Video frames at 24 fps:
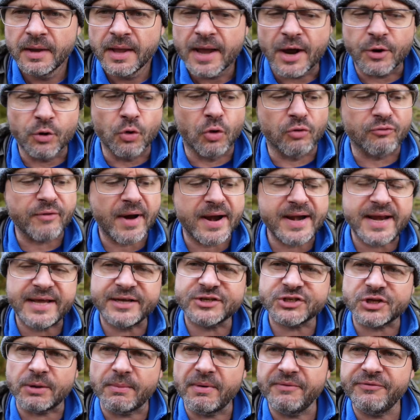And already
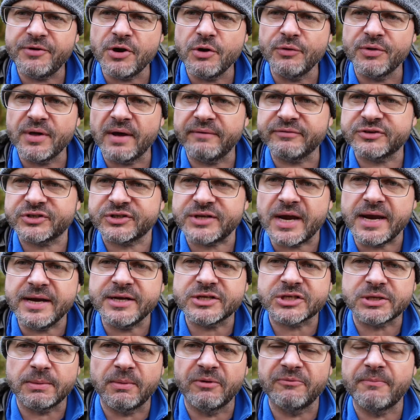some of you that have seen
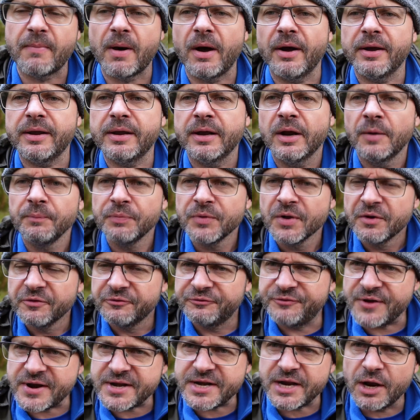some of my
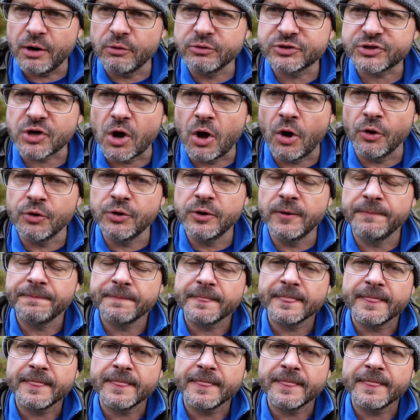videos on